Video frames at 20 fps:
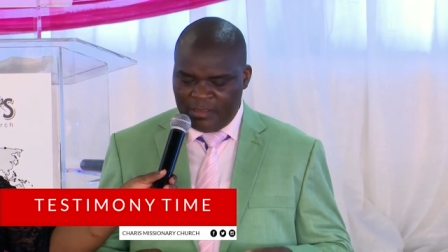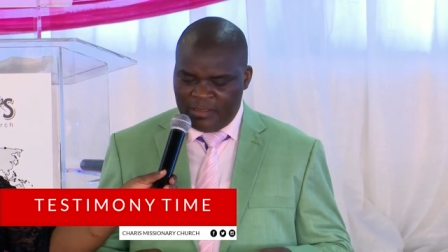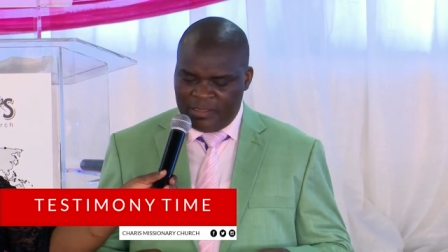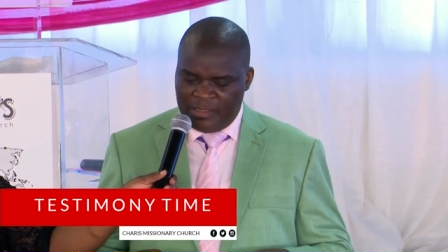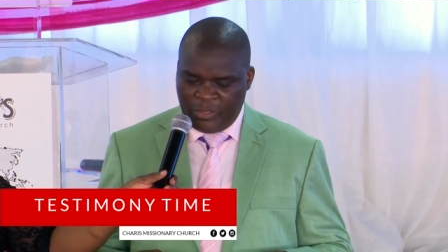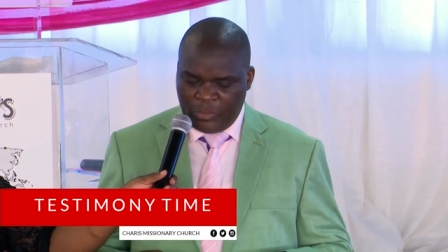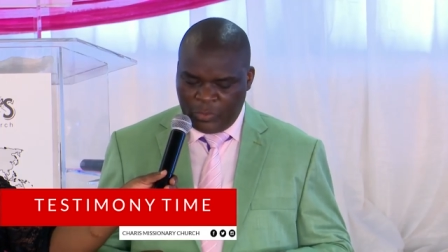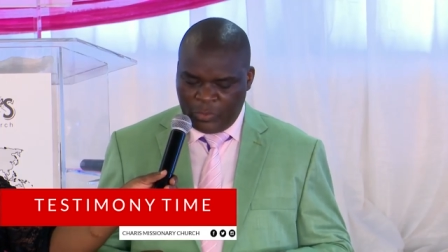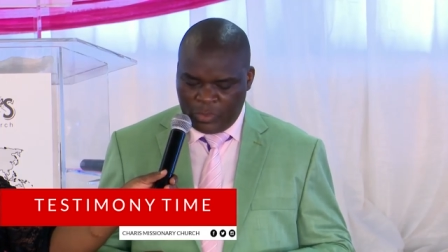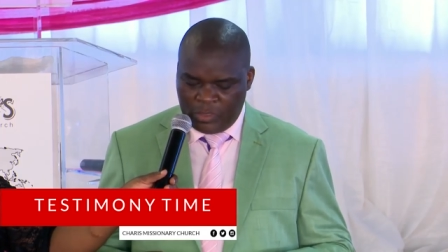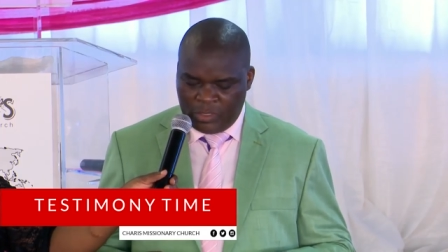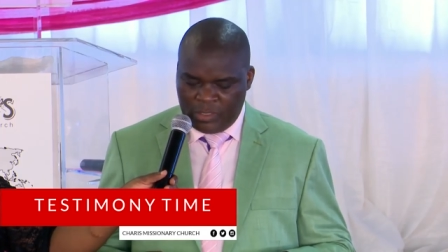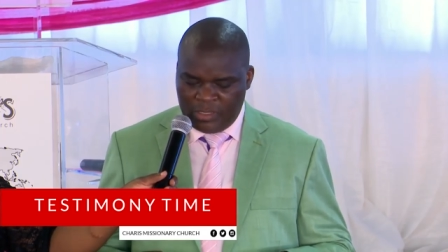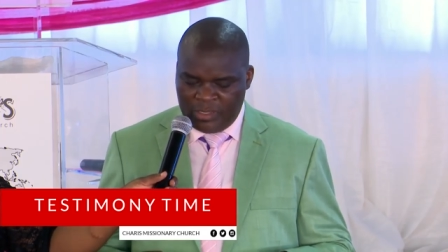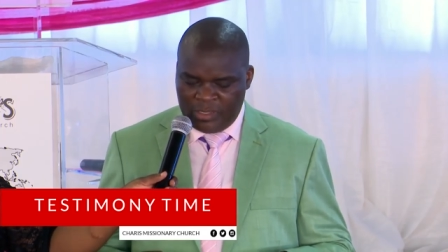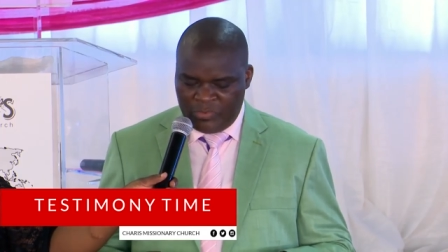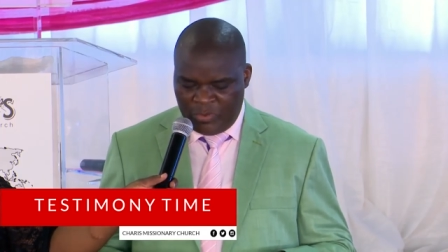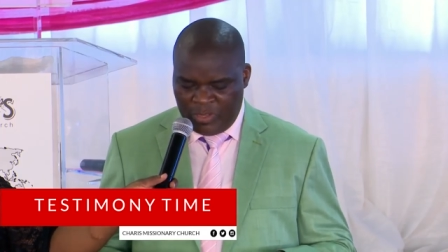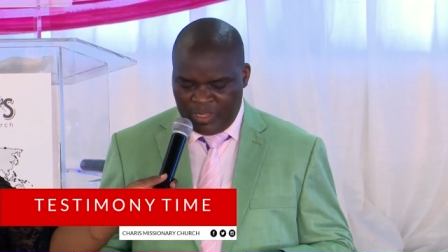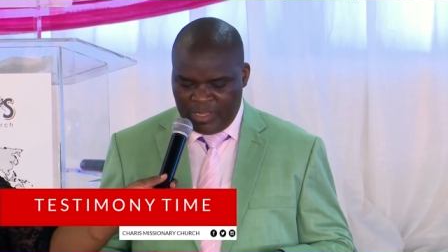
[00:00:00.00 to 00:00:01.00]
you
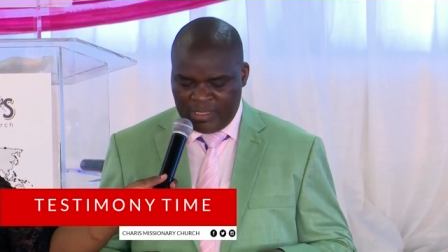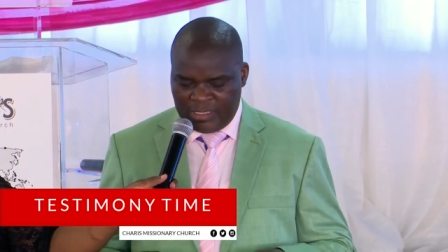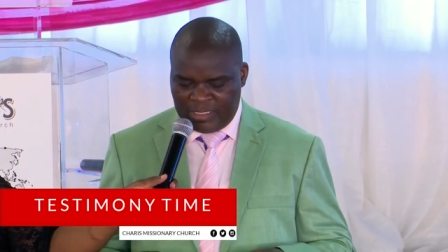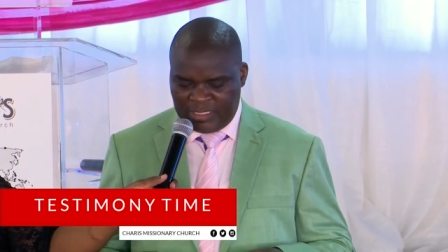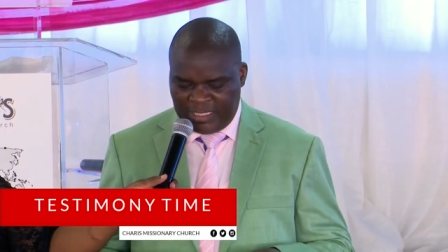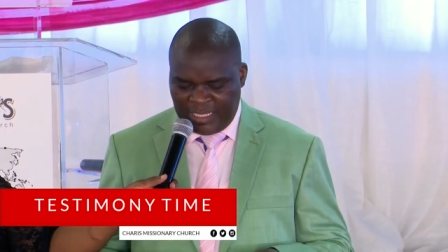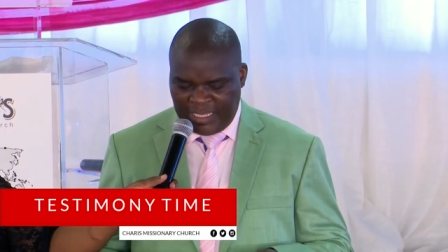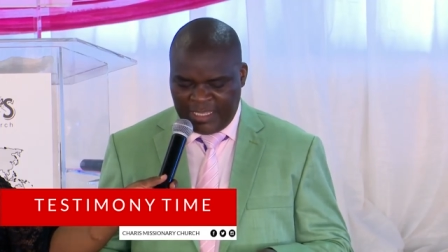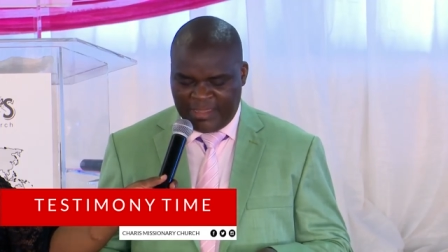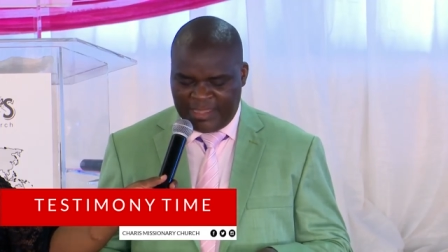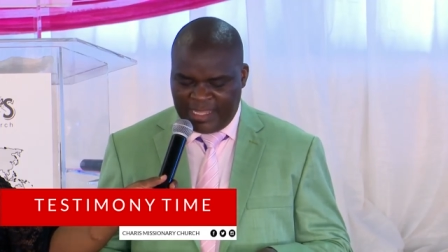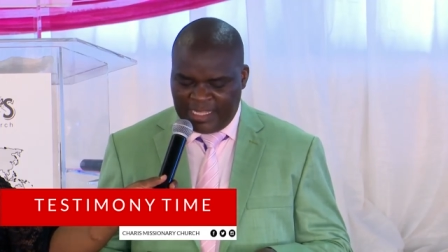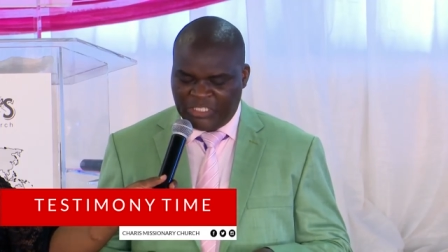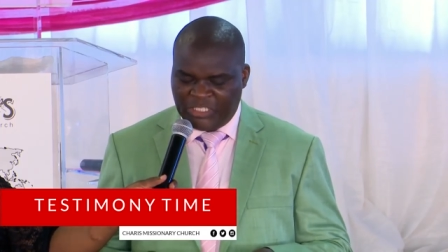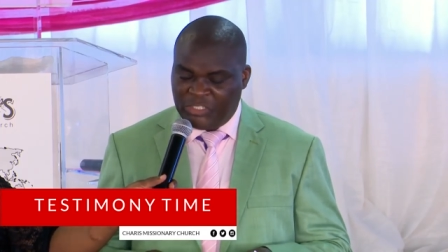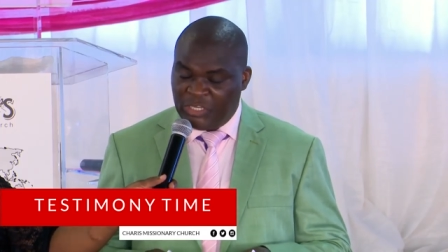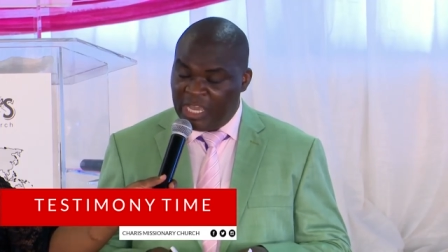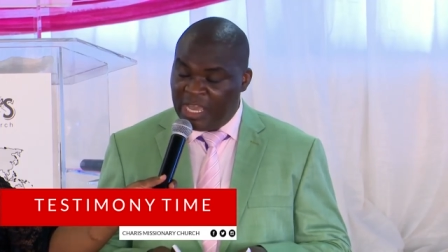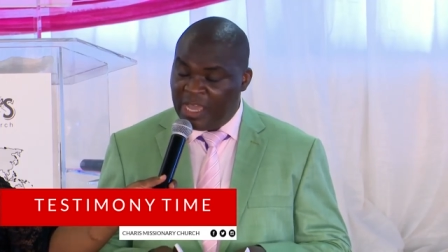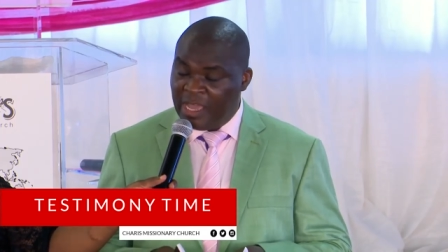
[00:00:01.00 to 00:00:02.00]
will see
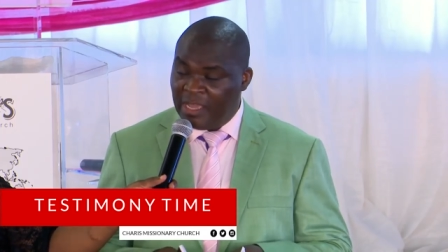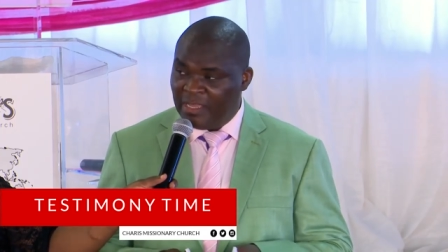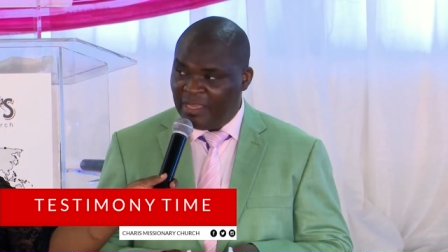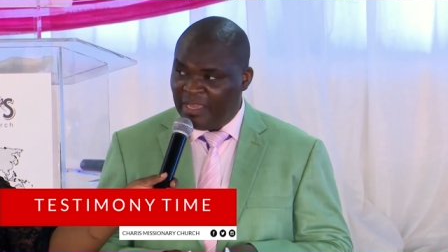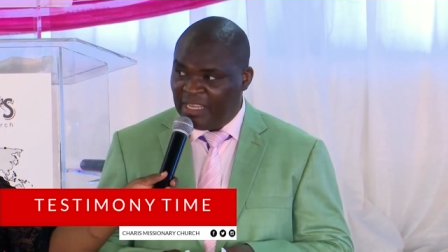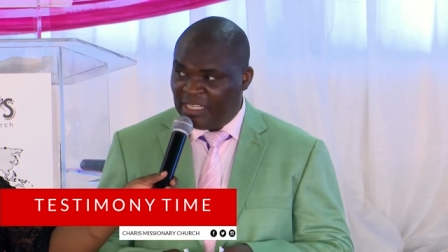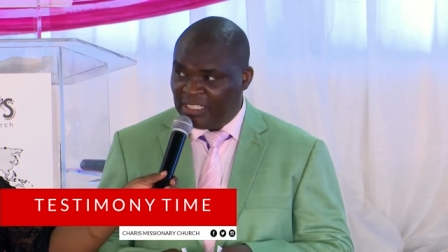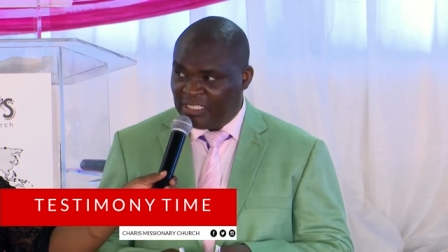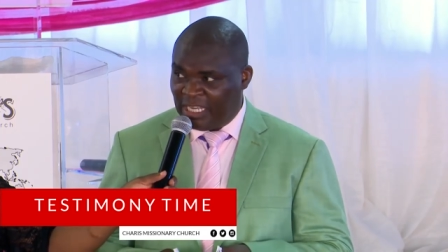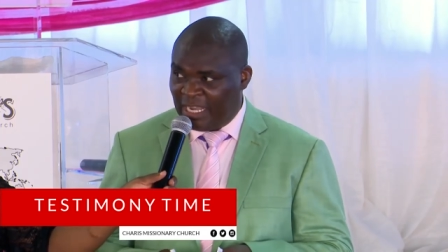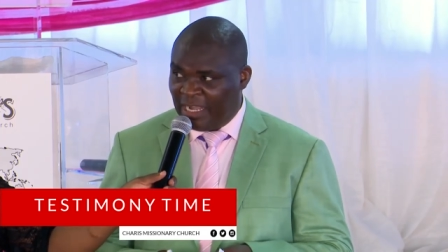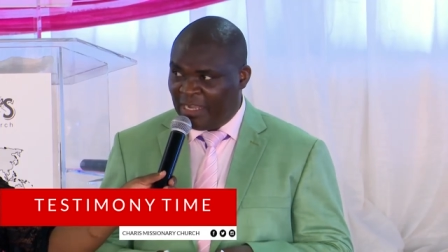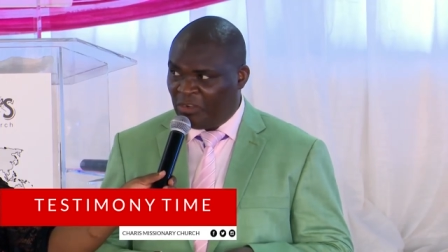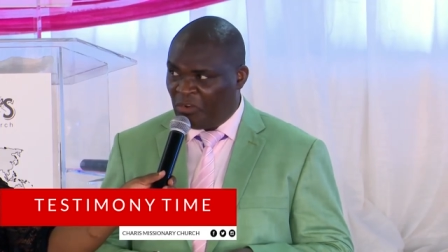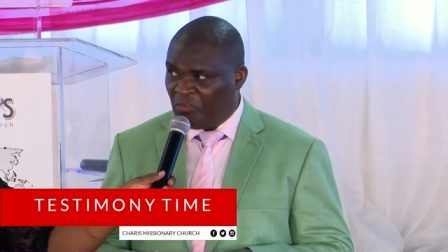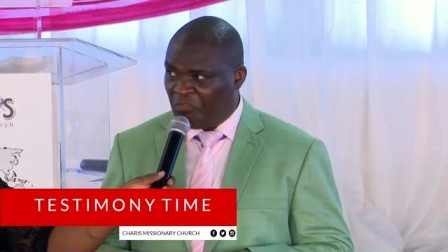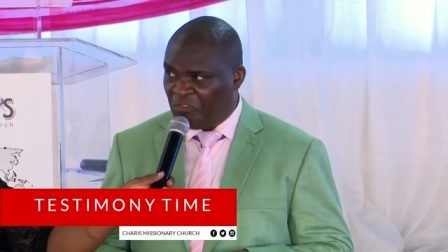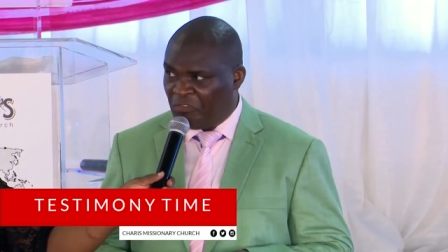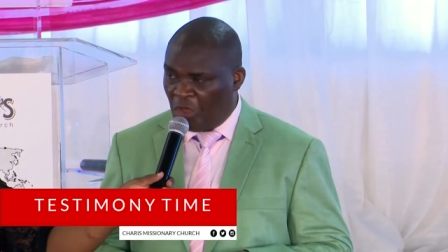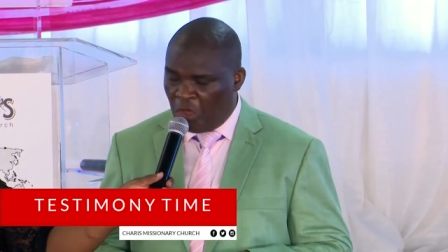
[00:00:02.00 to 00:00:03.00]
that you are a child
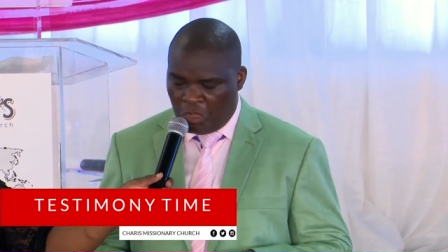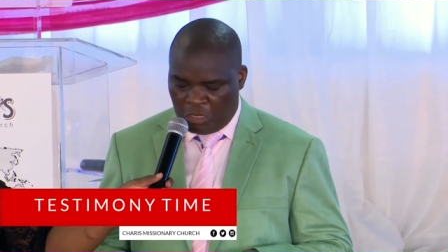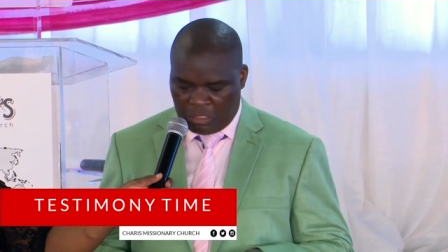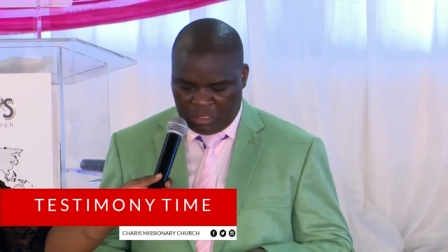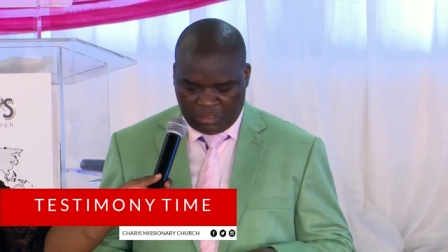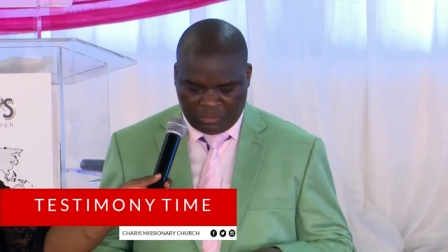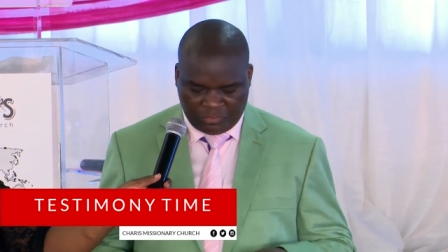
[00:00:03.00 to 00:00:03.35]
of God.